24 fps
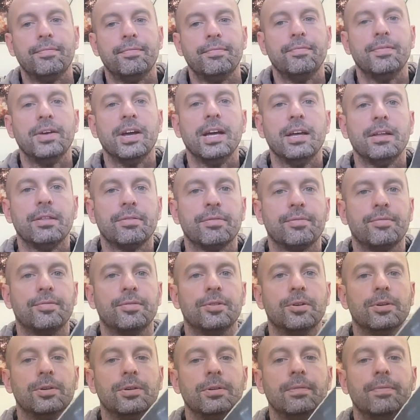
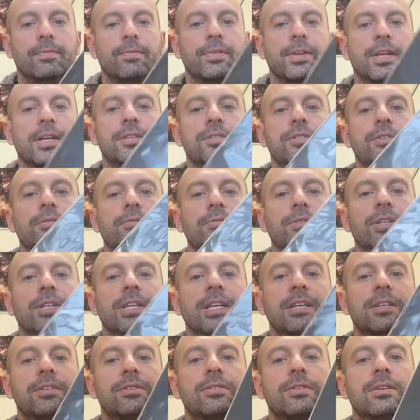Faithful is the
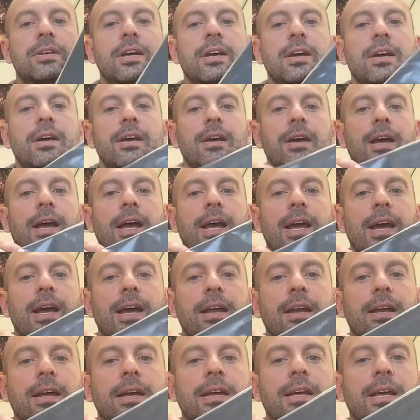release,
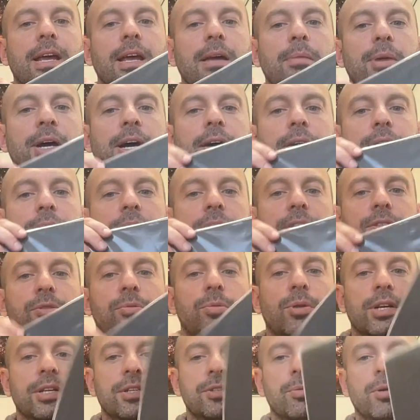and it came out in
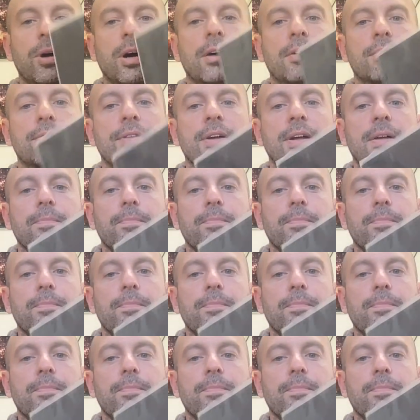2012.